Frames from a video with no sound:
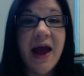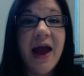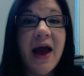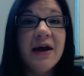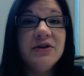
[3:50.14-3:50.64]

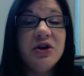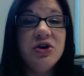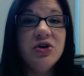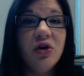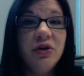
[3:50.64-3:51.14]
And
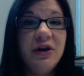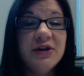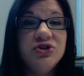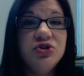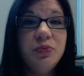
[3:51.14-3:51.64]
you'll
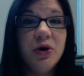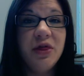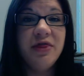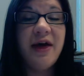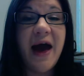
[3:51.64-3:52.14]
need to
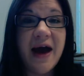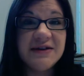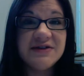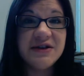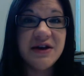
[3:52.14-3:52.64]
put
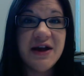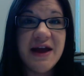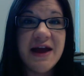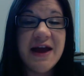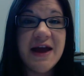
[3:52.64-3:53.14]
that
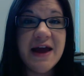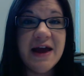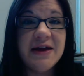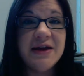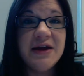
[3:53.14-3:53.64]

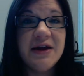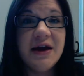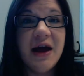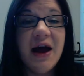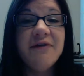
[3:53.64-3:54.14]
in
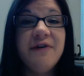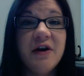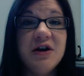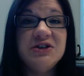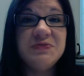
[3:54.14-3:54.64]
a
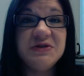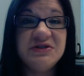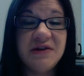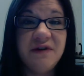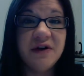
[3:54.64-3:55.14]
very
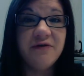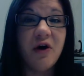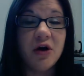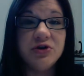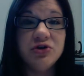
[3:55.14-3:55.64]
specific
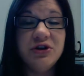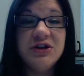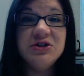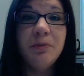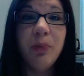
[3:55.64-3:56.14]
font. You'll
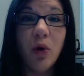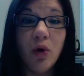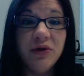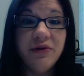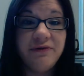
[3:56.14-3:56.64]
need to
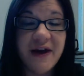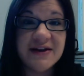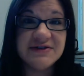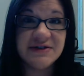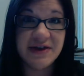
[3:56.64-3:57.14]

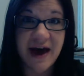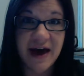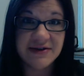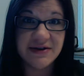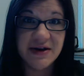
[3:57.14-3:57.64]
boldface
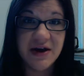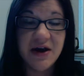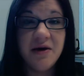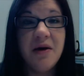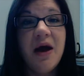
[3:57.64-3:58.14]
that.
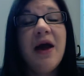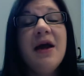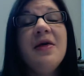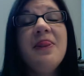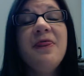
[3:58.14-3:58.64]

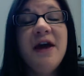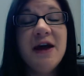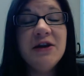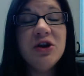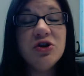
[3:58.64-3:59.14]

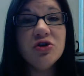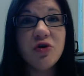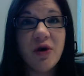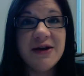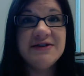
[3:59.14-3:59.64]
Then you're
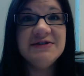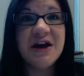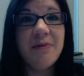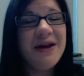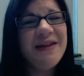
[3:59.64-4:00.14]
going to
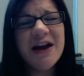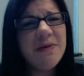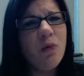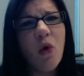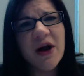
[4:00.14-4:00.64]
tell me, and that could
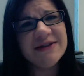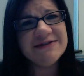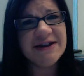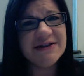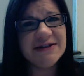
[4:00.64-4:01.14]
be 1
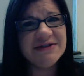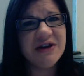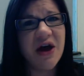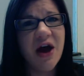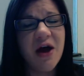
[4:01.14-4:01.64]
sentence
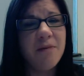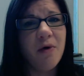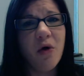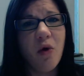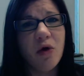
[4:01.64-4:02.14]

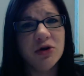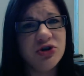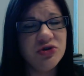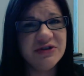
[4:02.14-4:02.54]
or 2